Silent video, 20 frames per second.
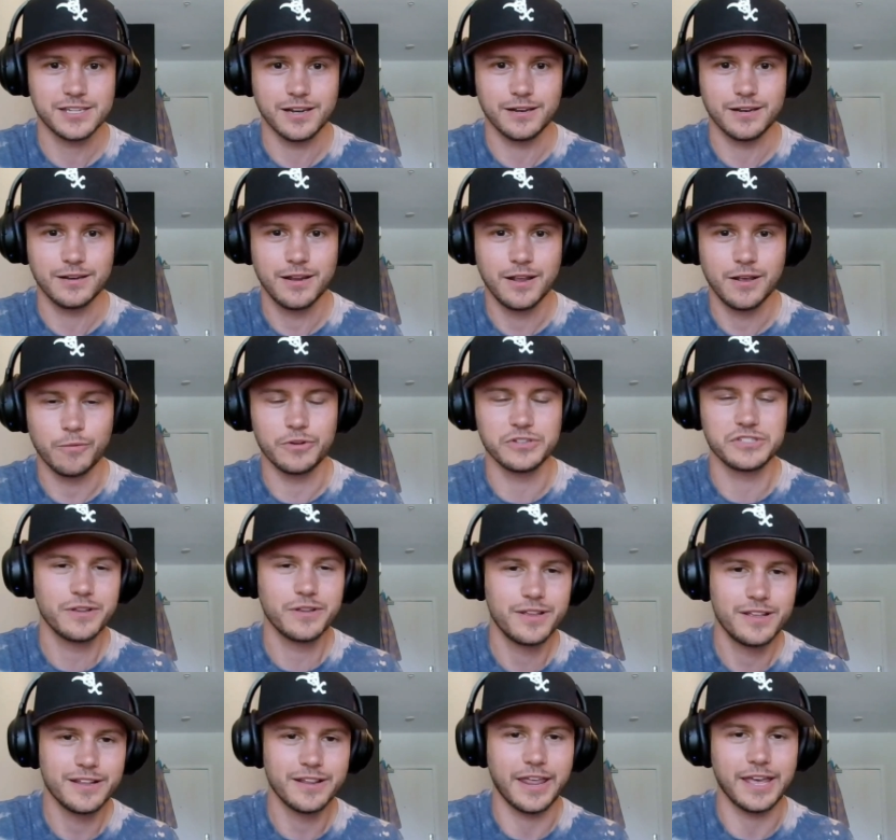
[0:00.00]
And was
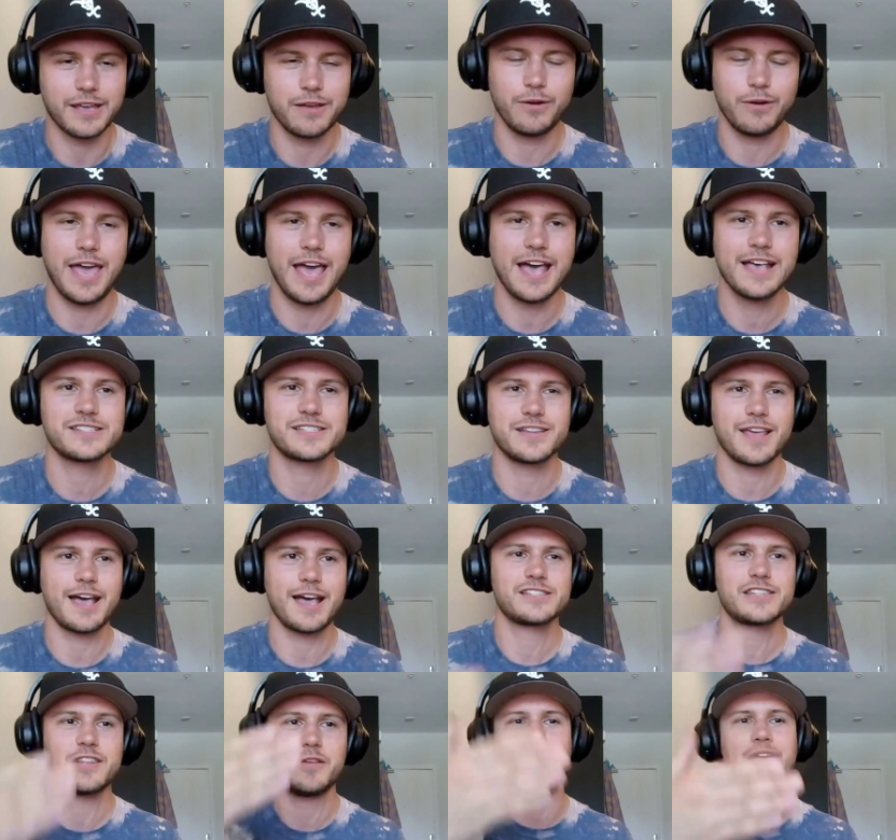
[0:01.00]
like, as
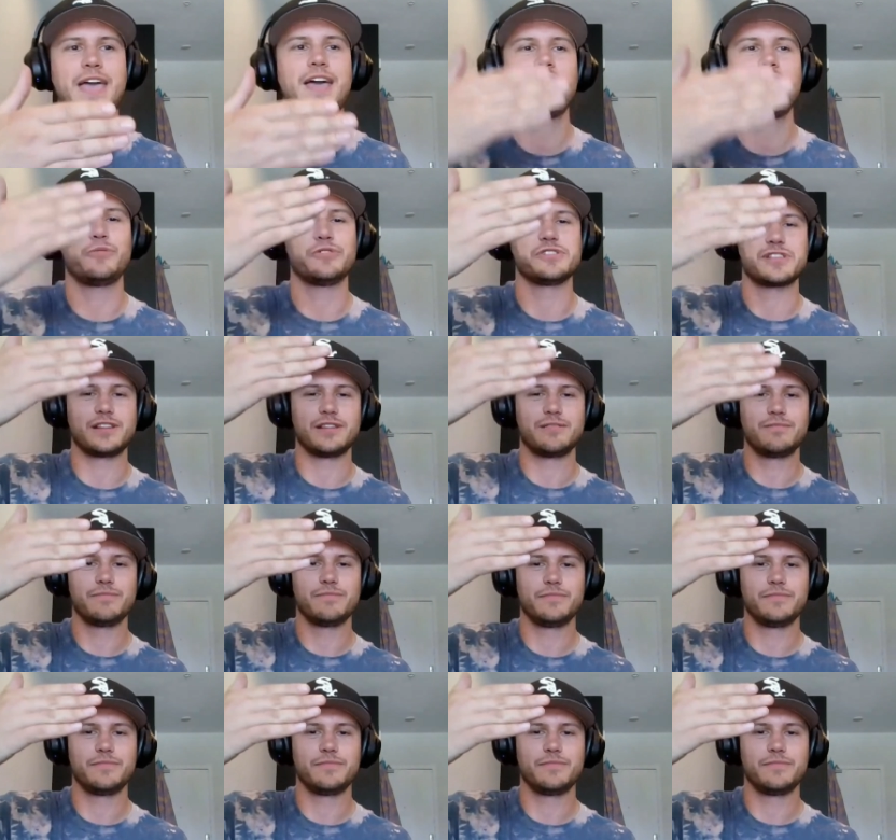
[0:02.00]
as the band was